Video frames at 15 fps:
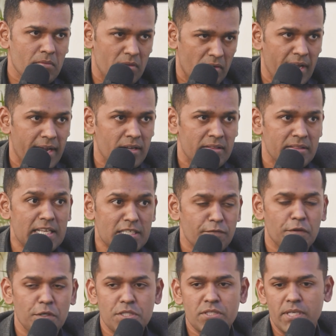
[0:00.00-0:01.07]
right? That's the
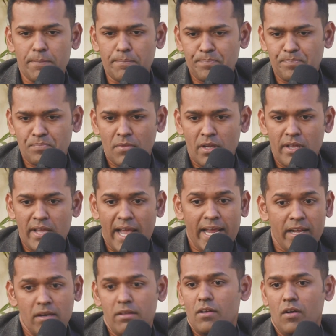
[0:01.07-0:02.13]
first step. And